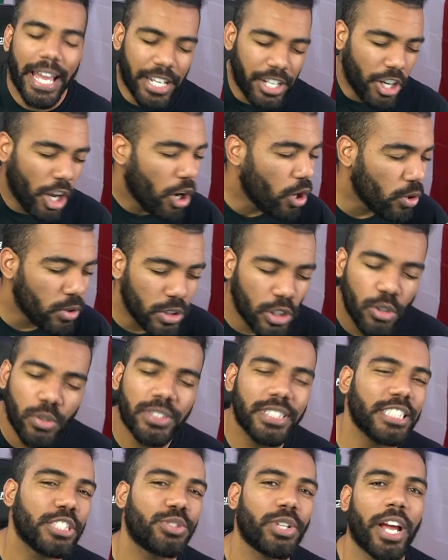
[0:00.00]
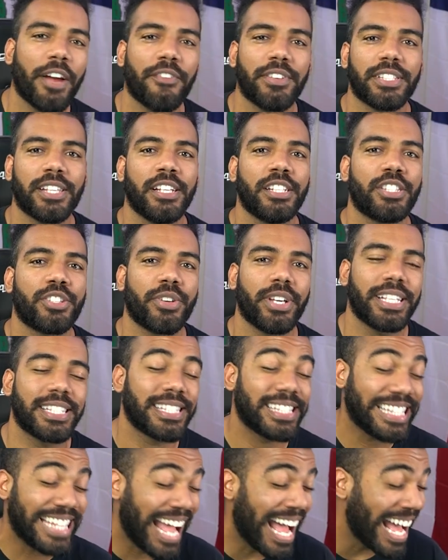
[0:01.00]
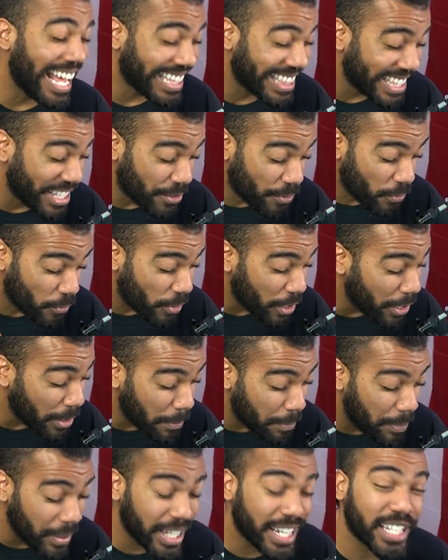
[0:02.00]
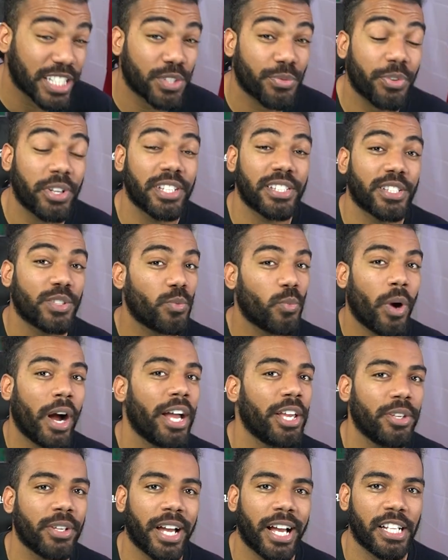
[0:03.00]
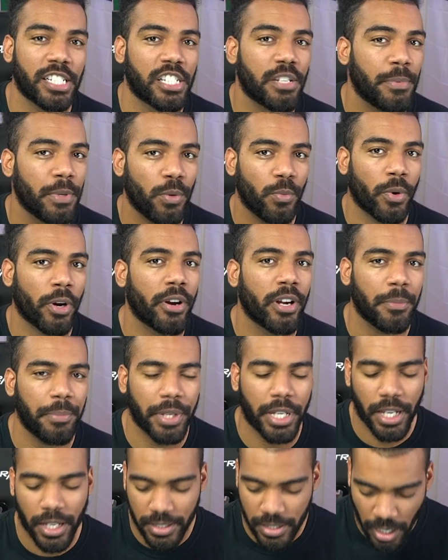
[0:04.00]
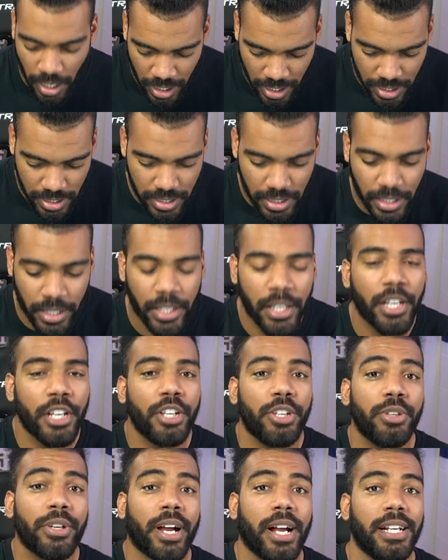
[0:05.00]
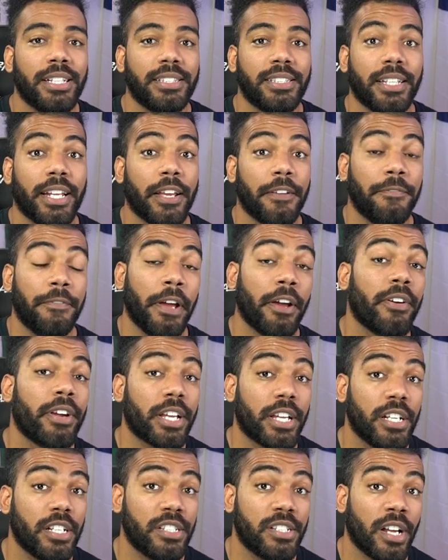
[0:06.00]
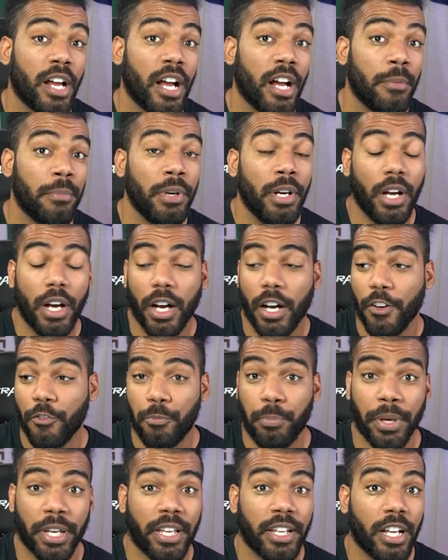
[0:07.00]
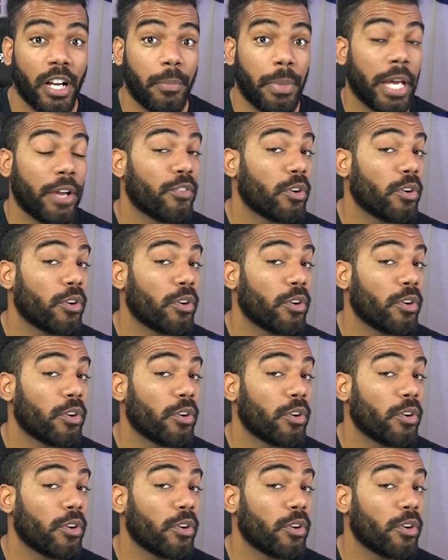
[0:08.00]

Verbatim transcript: And no, losing Travis Hunter is not the real biggest reason why you guys should be worried because honestly, you guys did a very good job of picking up a